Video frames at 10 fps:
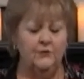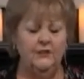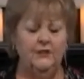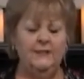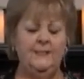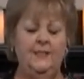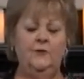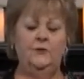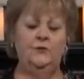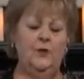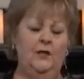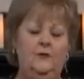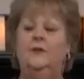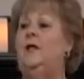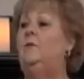to the sender
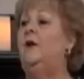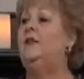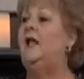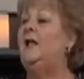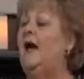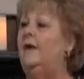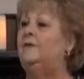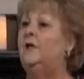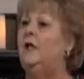stronger than when they left.